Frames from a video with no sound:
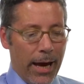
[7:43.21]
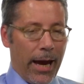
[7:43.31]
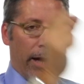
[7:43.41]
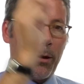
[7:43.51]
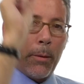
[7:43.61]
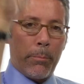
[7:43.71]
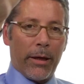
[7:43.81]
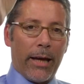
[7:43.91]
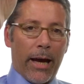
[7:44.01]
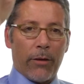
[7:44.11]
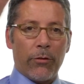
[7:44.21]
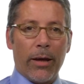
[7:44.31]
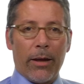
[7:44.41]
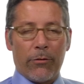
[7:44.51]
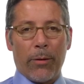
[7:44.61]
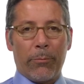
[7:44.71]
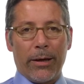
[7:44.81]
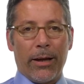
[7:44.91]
and big S and something